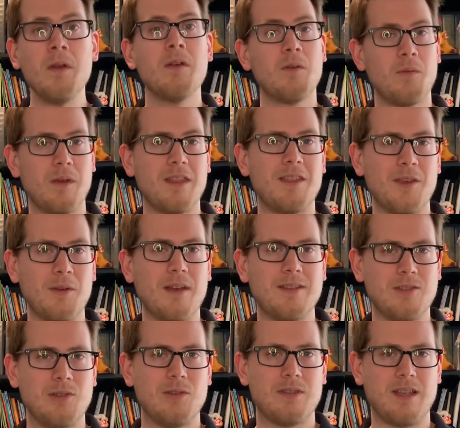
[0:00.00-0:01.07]
with you
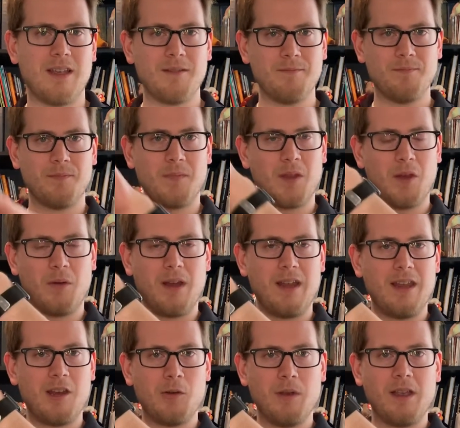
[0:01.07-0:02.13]
as you sing. All right,
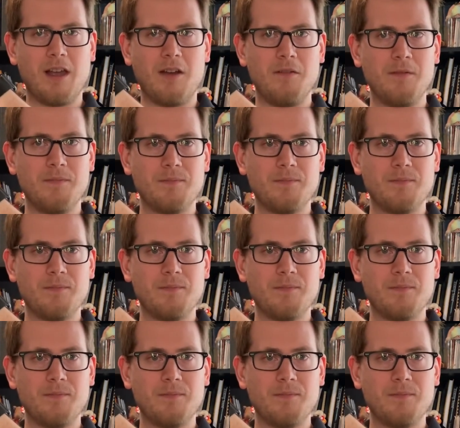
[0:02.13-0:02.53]
here we go.